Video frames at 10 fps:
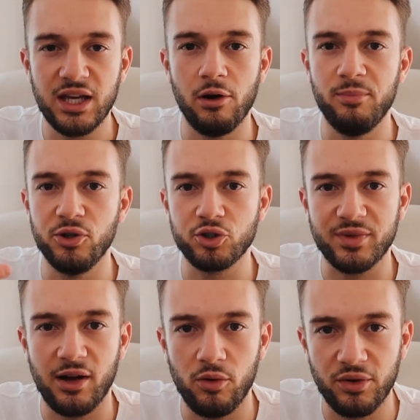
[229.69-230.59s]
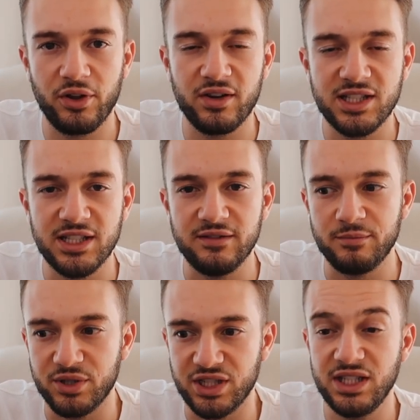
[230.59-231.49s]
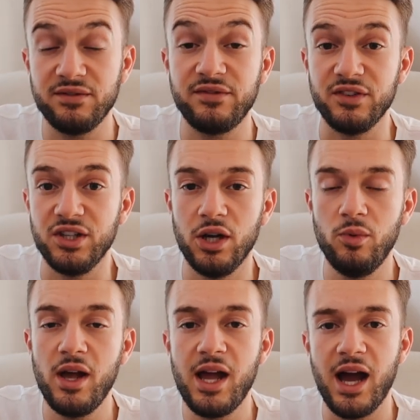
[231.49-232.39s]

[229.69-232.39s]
you know builds up that authority position for you